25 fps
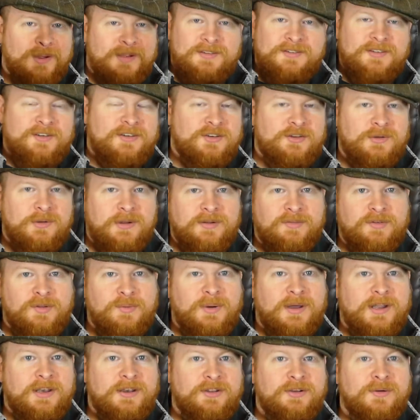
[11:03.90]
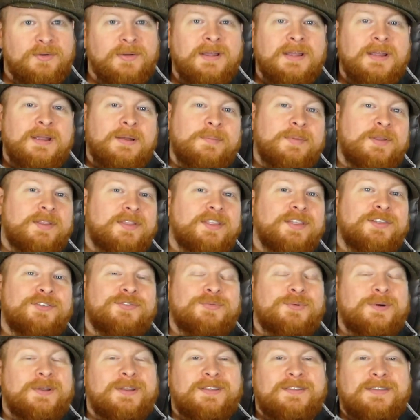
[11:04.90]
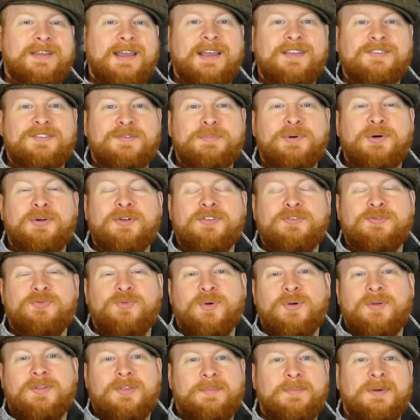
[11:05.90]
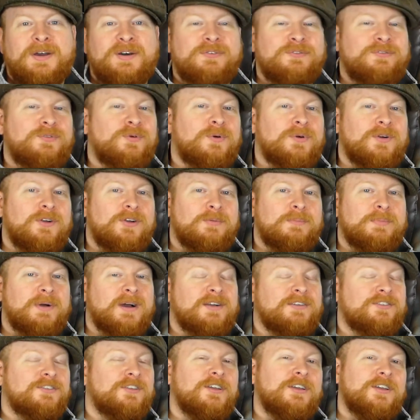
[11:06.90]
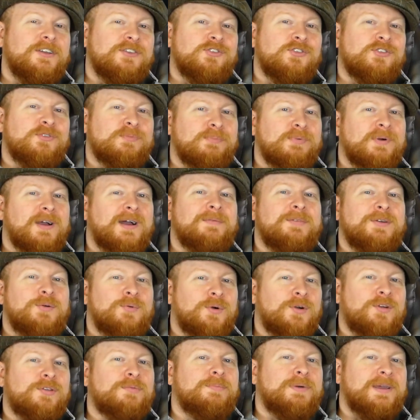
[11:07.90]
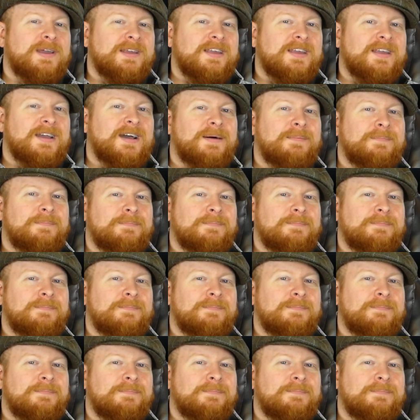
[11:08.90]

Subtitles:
and do whatever you want to do. But this one has a bonus worth about $400, so it's probably worth picking up.